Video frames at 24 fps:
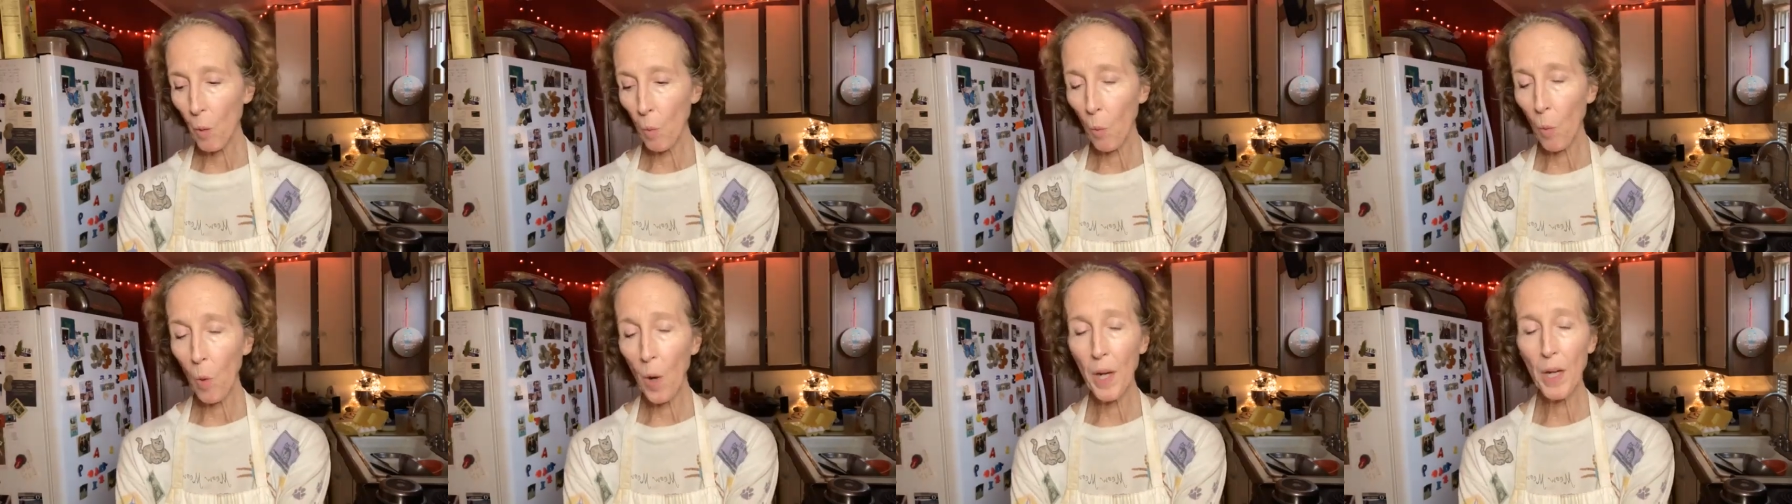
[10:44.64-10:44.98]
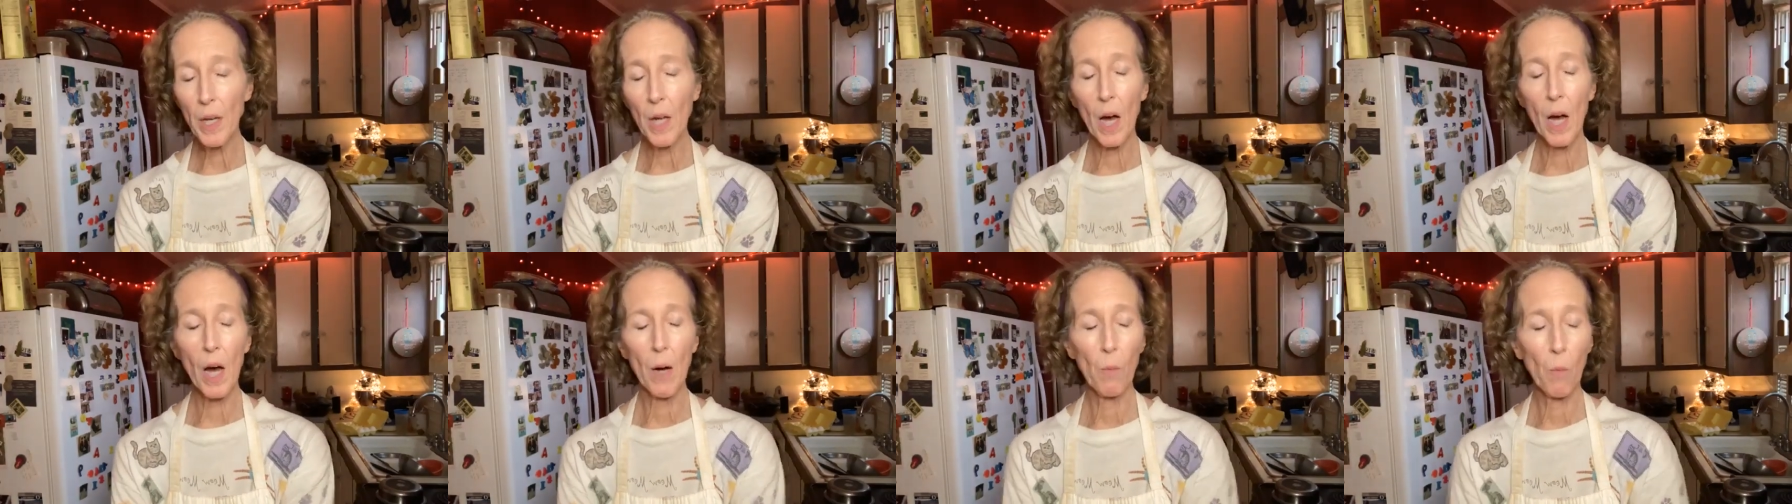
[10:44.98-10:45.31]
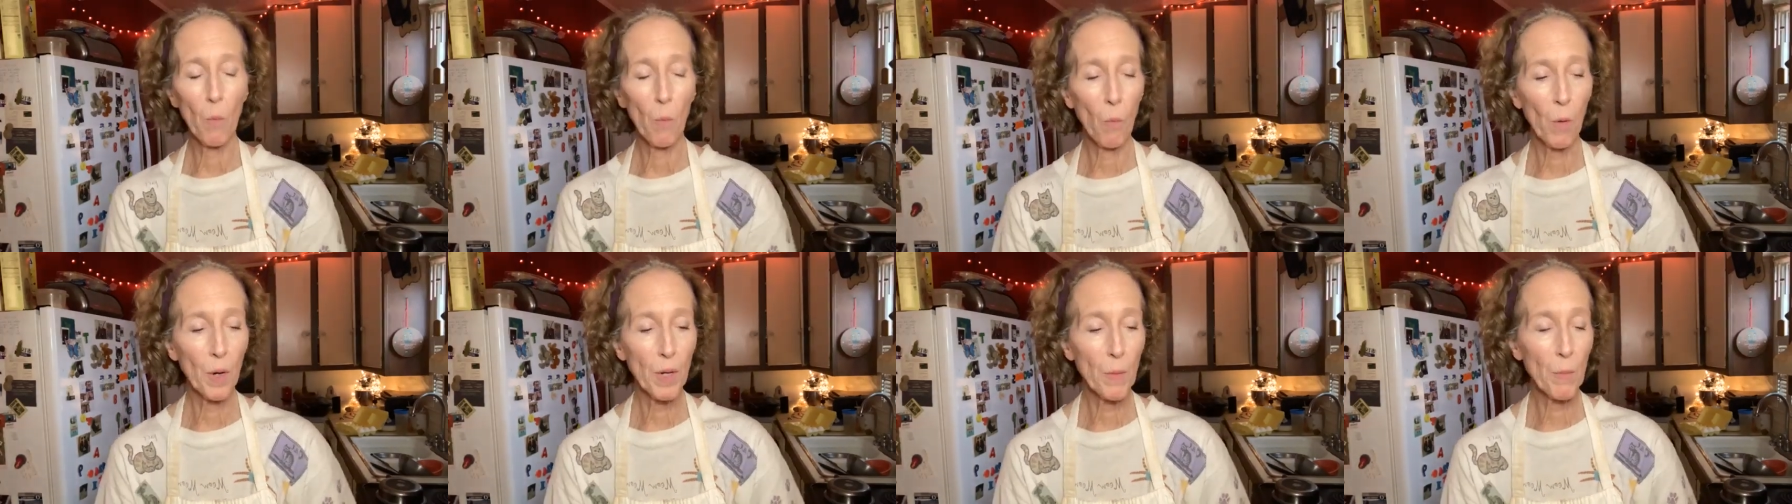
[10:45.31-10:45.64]
But what
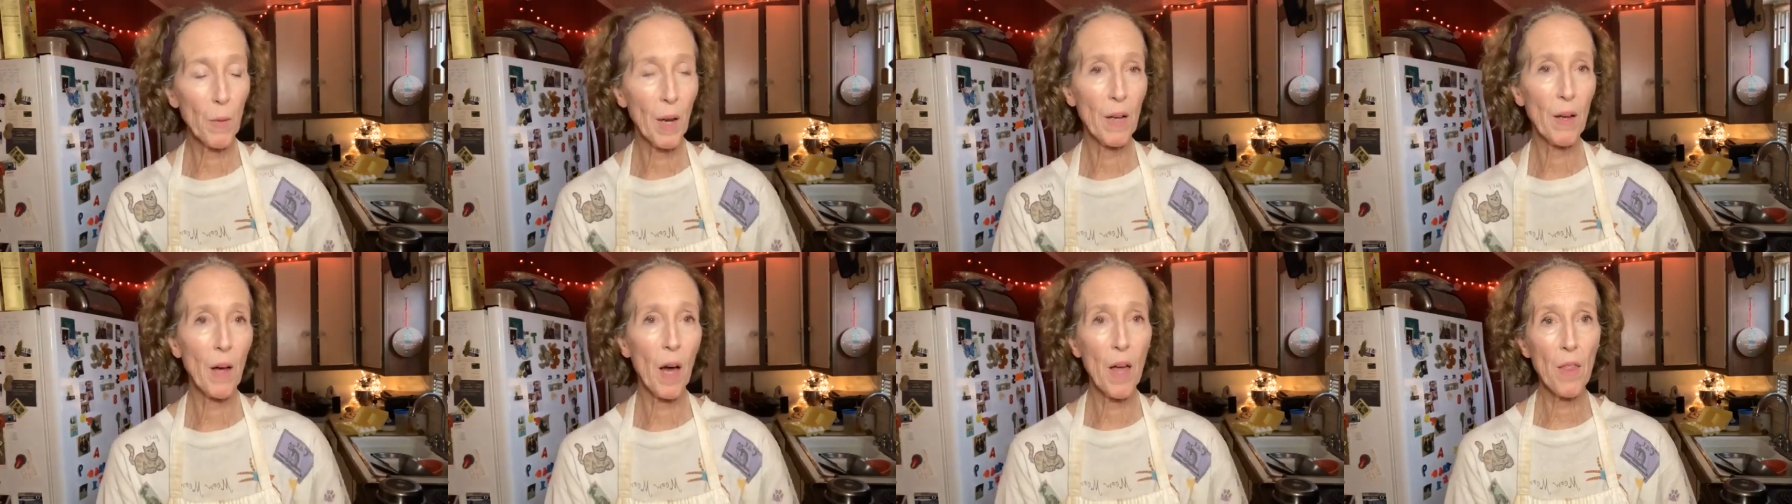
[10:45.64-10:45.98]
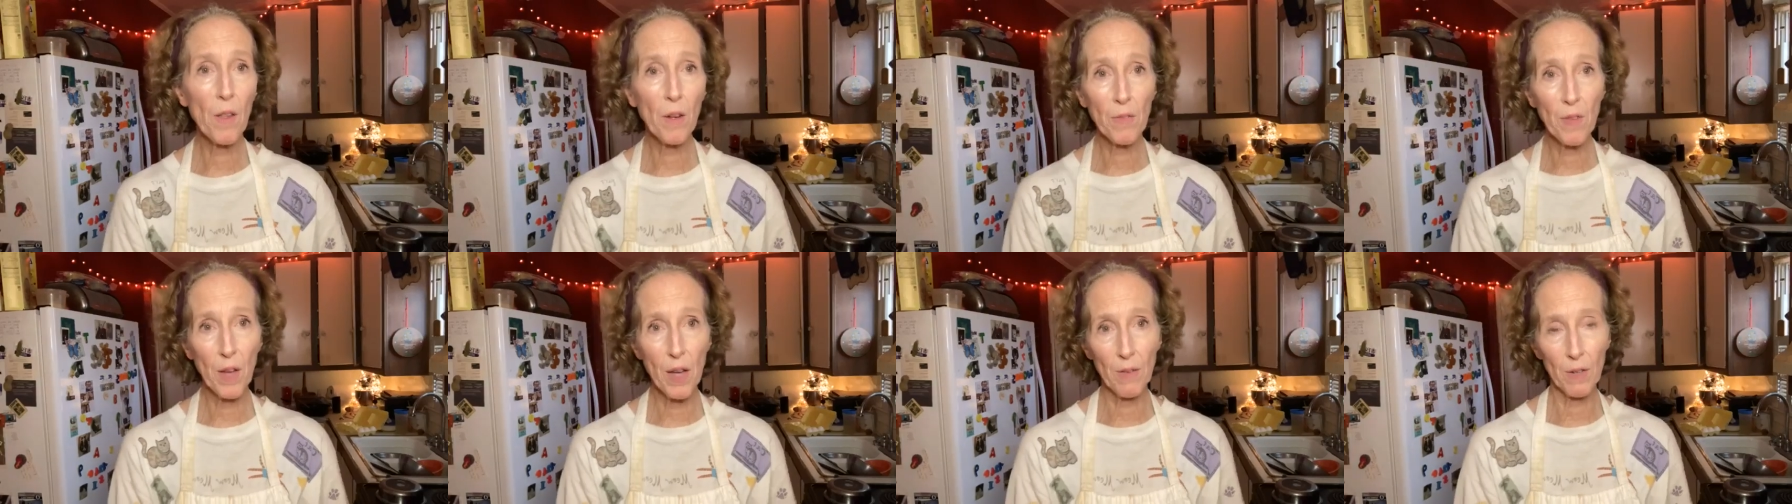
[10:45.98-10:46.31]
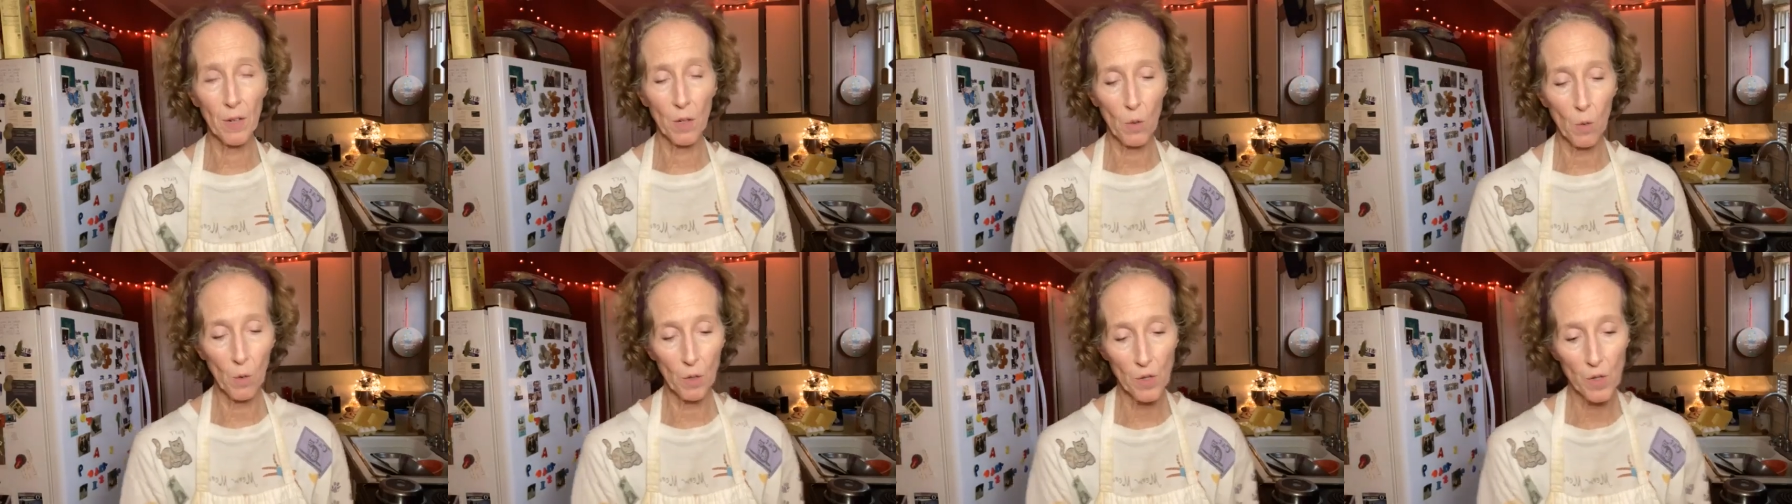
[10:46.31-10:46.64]
one of my other
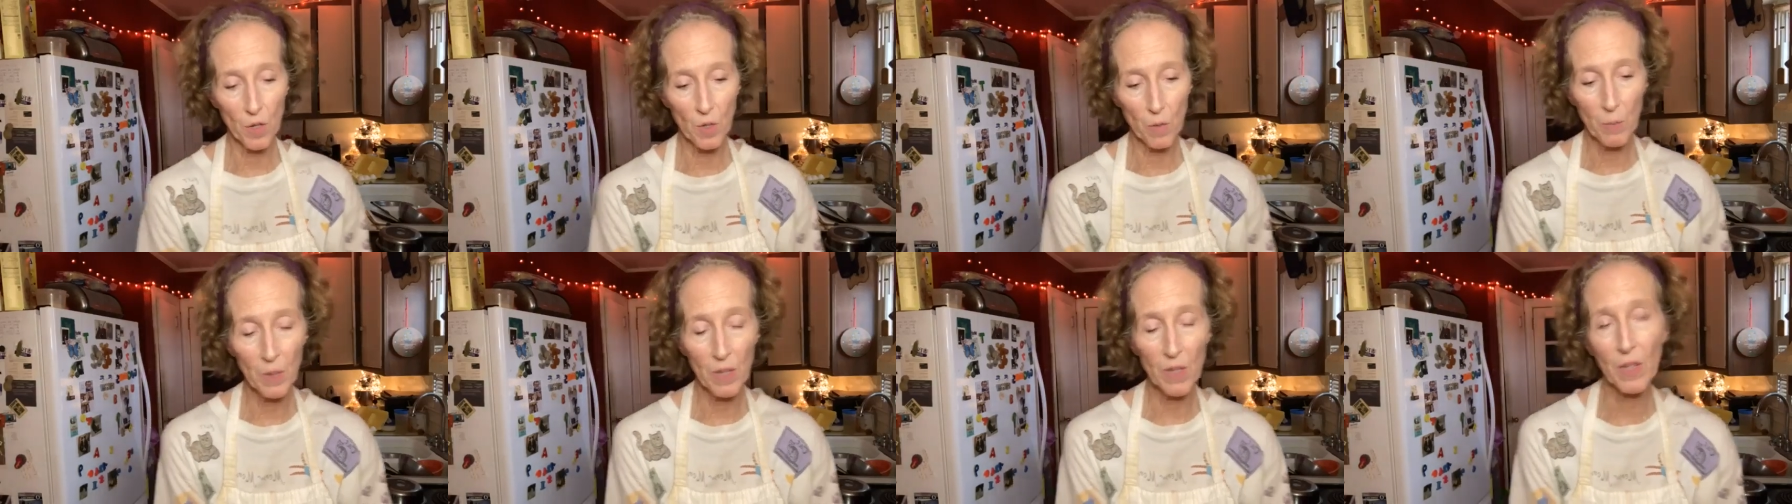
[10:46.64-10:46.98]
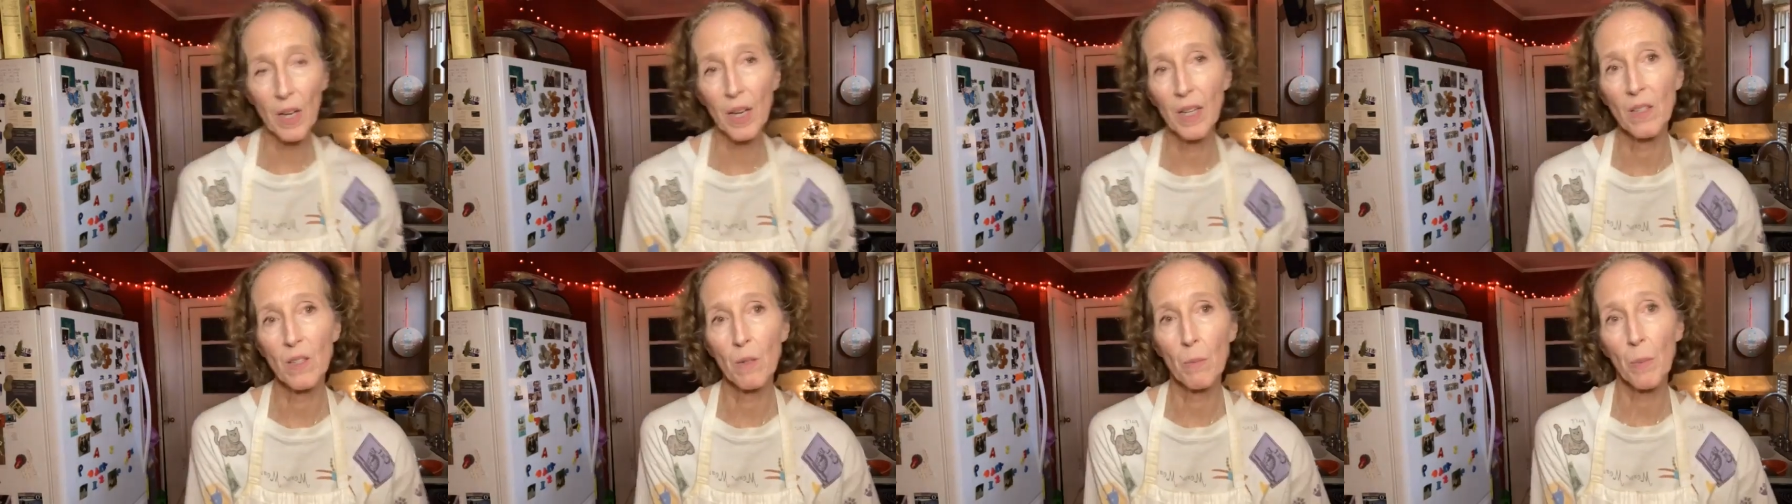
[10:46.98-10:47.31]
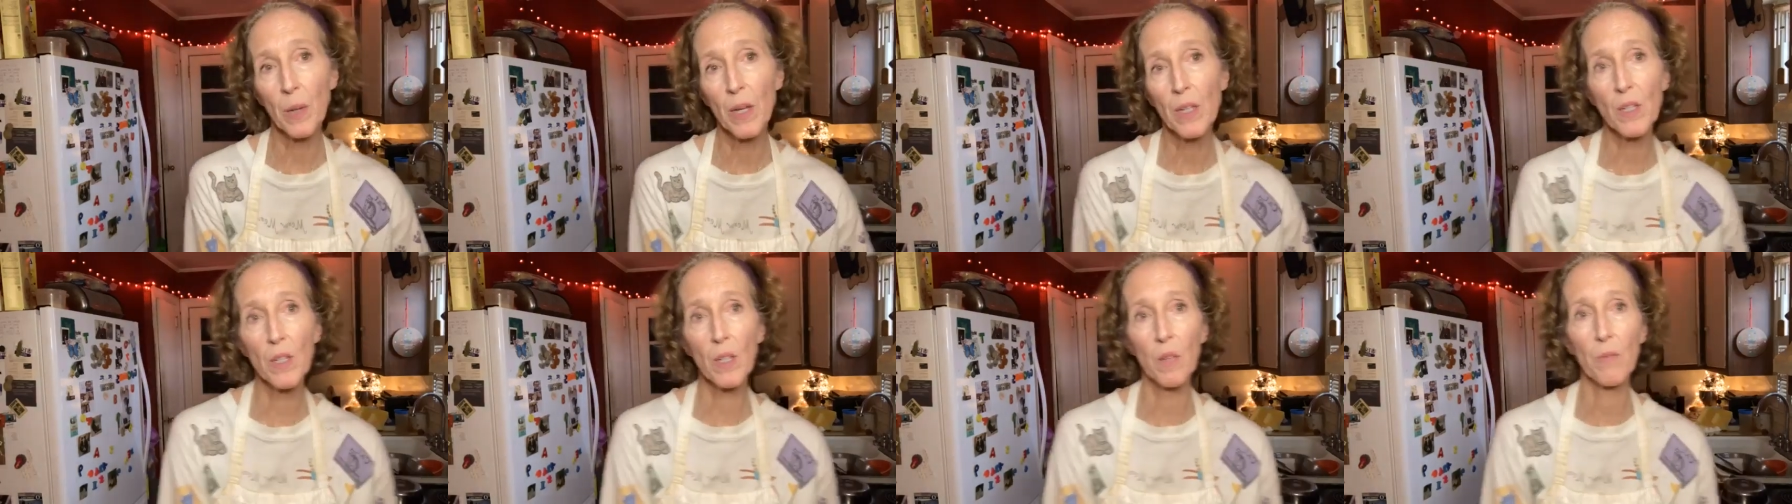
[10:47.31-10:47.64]
favorite courses besides
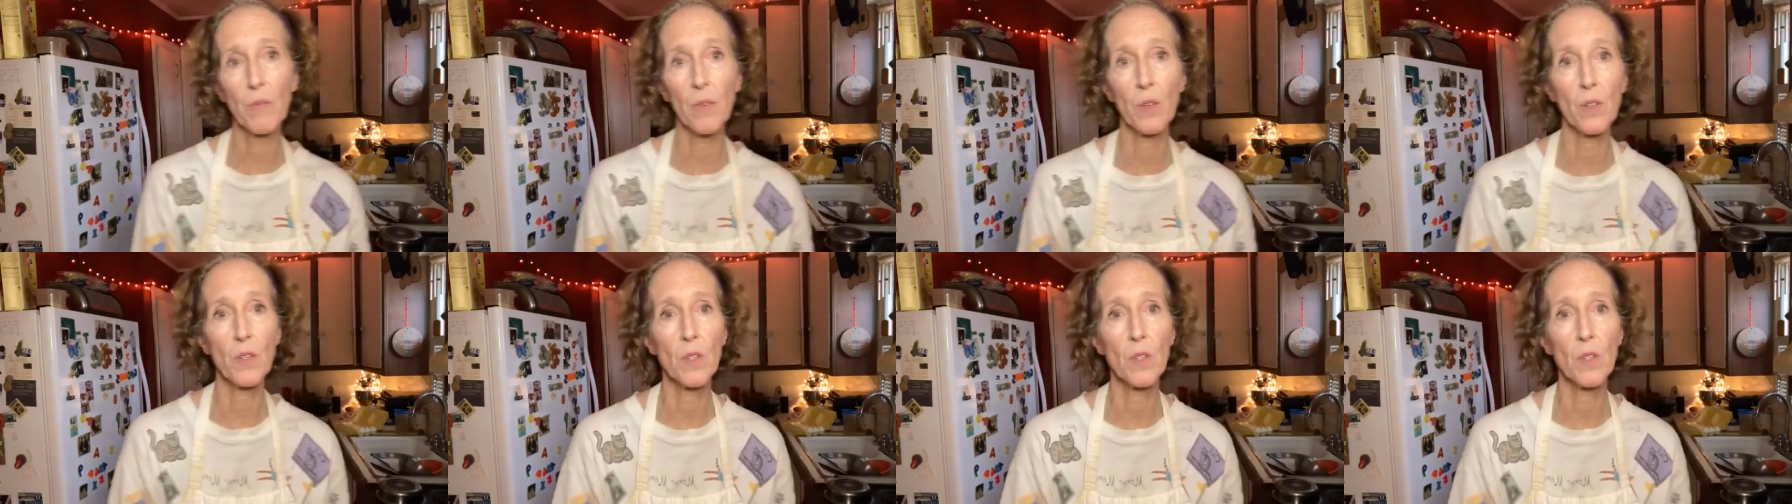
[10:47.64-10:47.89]
the basic